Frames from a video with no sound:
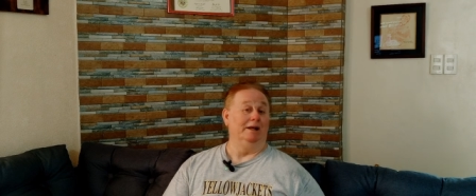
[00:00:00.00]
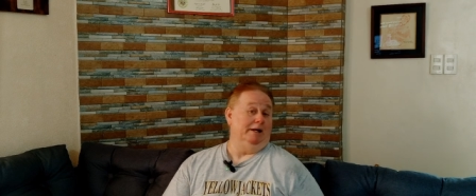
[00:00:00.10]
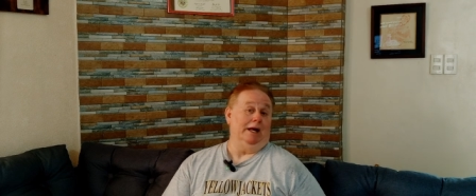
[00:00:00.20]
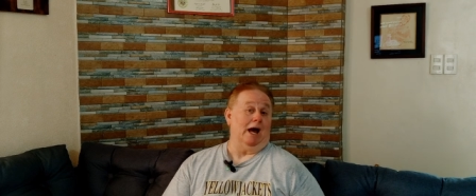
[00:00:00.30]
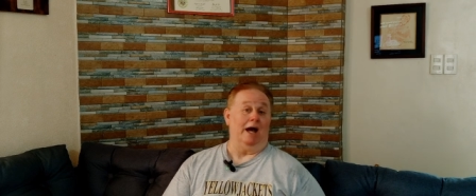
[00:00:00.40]

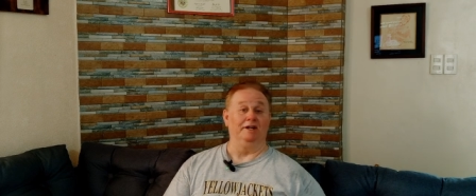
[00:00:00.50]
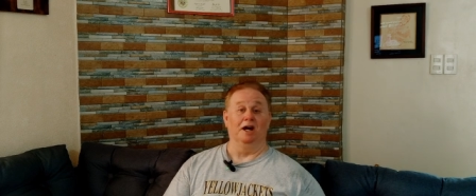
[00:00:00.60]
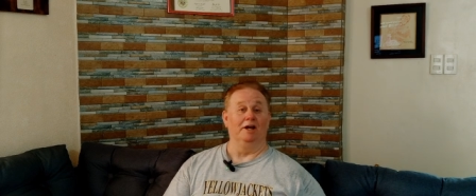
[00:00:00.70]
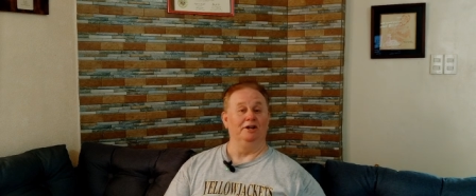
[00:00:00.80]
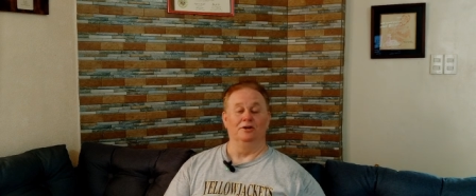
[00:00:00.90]
And I
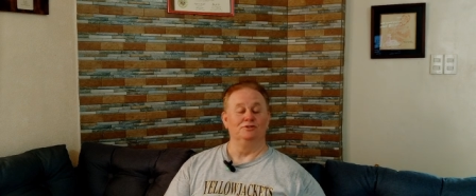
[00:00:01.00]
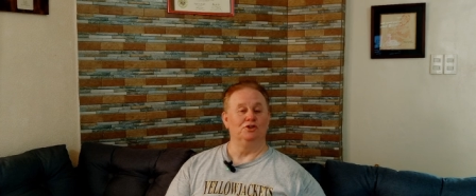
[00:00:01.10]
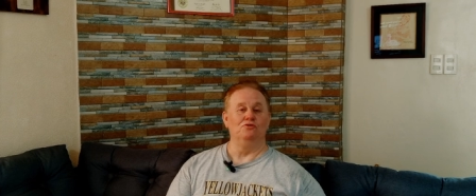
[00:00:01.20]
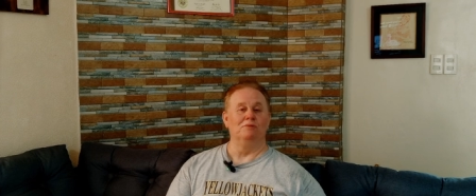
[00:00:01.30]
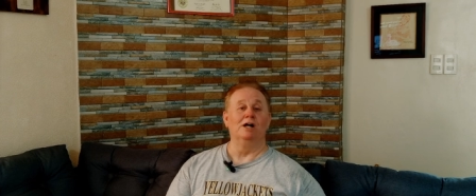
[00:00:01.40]
got here
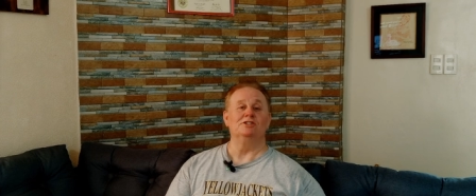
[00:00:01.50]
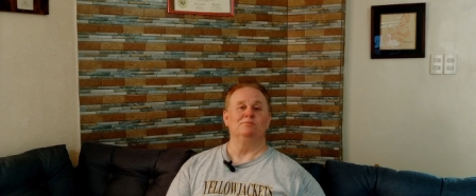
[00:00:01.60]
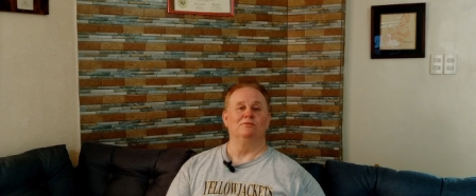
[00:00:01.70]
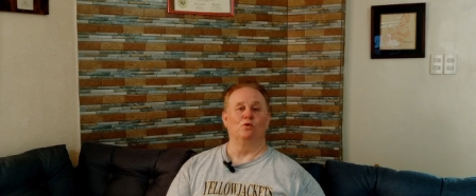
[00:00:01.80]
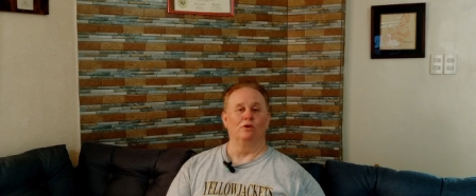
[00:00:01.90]
2
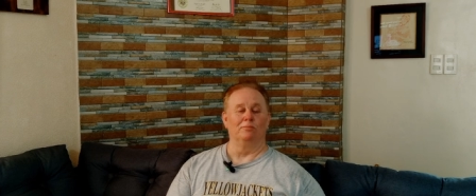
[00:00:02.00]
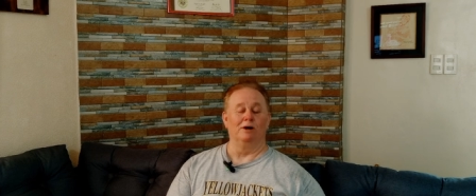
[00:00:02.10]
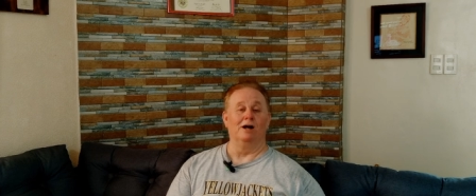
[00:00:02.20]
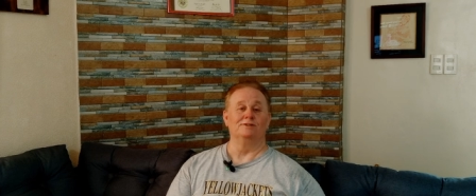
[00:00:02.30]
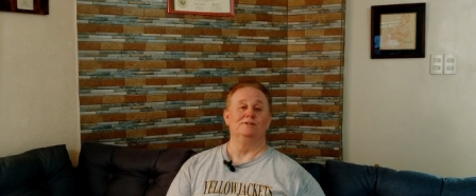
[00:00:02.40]
months before the
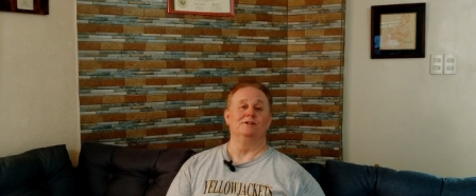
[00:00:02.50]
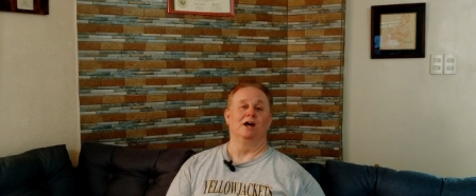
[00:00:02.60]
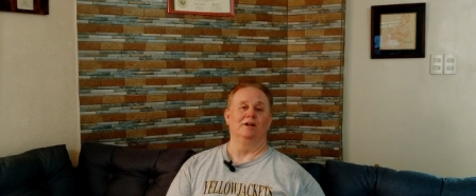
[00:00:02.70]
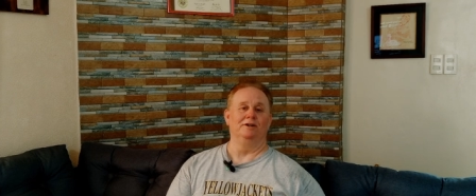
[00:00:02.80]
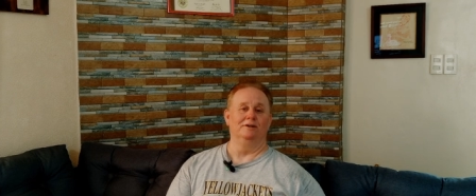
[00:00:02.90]
boxes
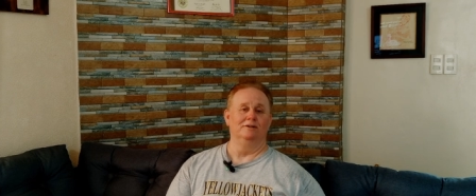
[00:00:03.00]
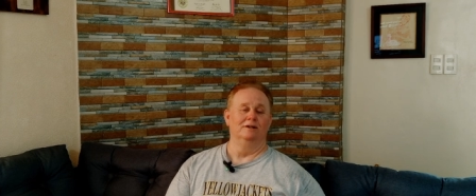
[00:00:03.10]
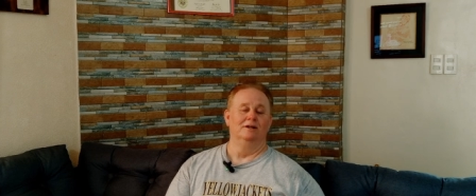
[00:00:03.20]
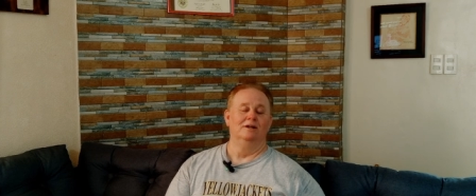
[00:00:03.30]
got here.